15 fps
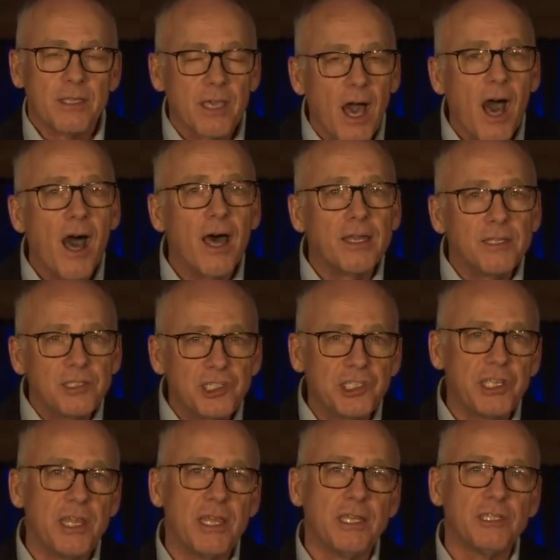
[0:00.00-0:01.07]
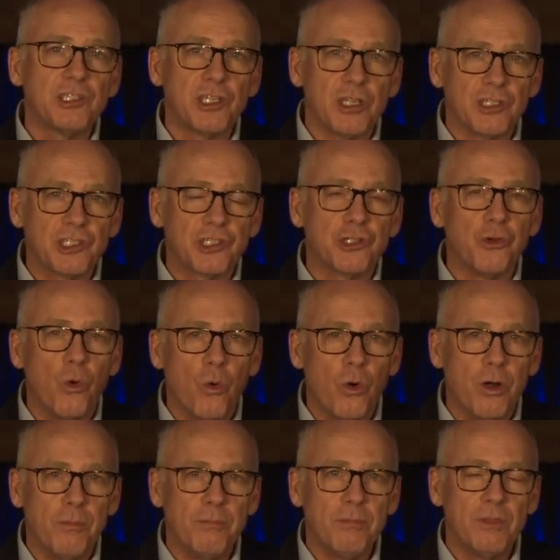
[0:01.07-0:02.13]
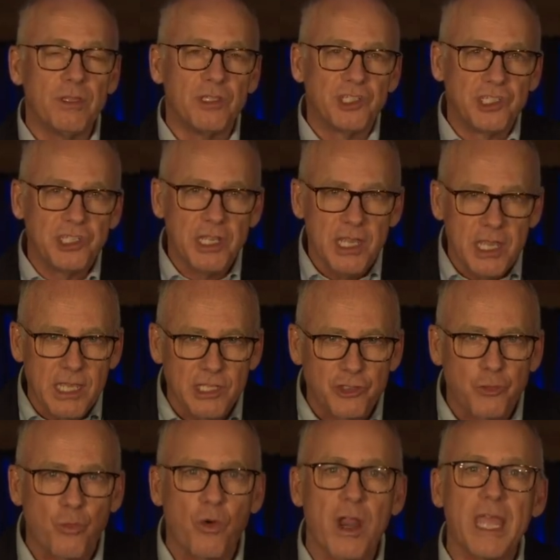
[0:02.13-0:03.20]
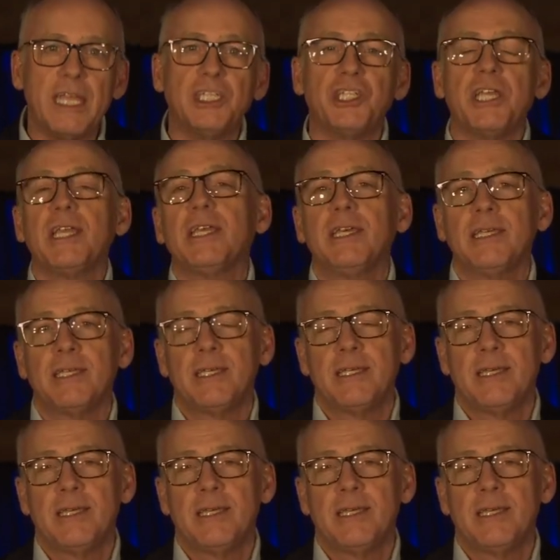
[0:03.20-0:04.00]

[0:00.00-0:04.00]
God sends a storm, the sea is raging,